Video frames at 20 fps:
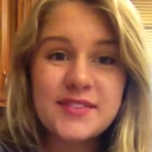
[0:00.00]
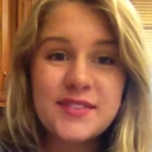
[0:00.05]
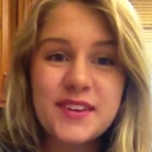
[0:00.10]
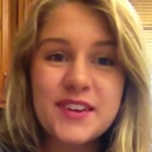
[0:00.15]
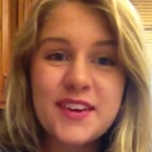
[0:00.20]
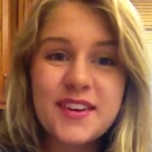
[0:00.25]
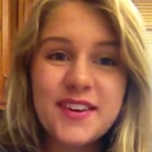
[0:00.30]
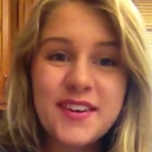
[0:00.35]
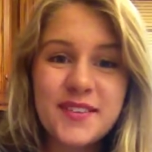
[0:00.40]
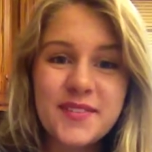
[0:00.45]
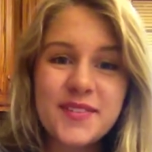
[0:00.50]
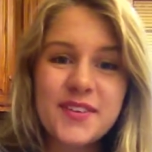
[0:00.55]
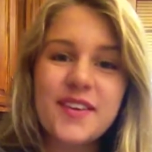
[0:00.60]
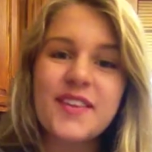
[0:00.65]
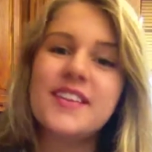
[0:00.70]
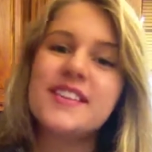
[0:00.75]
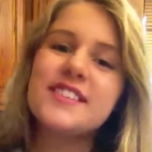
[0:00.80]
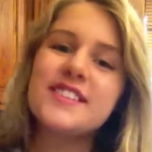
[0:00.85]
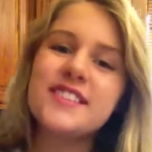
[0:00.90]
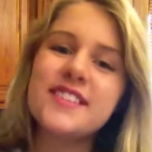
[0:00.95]
video. Hope you
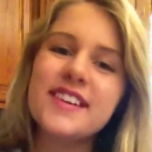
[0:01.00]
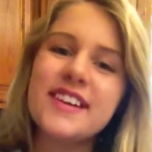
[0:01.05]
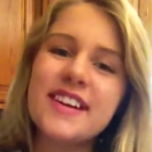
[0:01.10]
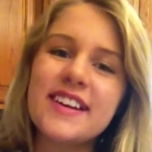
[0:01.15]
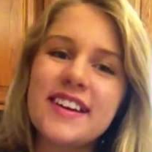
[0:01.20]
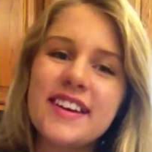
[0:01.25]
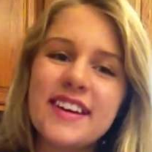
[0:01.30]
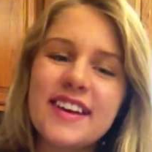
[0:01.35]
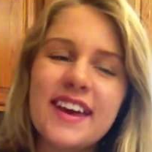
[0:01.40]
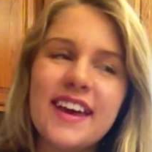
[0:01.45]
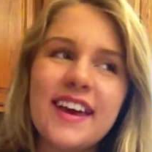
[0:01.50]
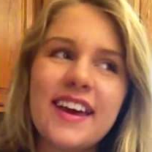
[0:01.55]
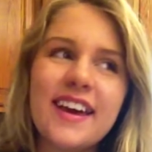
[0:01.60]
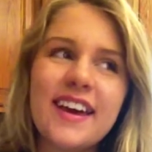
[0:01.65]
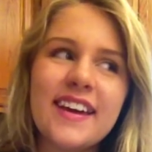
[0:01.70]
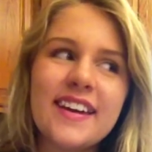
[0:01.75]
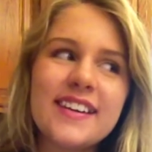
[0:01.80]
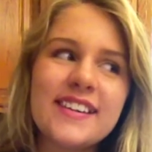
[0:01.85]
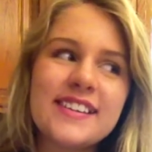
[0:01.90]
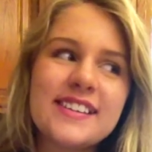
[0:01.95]
all enjoyed,
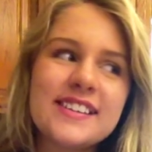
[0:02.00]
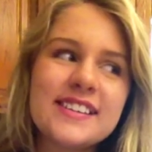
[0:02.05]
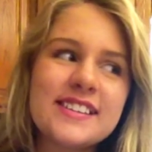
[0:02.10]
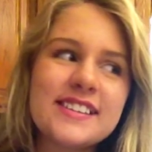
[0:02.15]
and